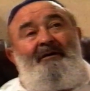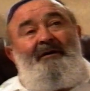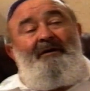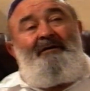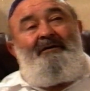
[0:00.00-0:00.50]

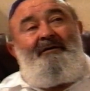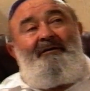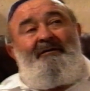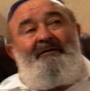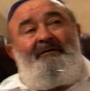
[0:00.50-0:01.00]
and
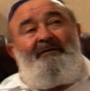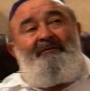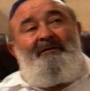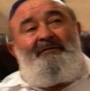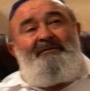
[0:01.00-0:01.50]
he
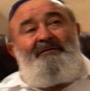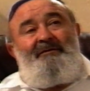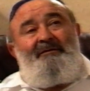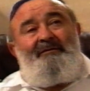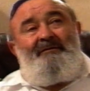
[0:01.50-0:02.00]
was
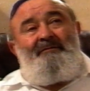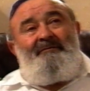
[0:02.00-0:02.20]
a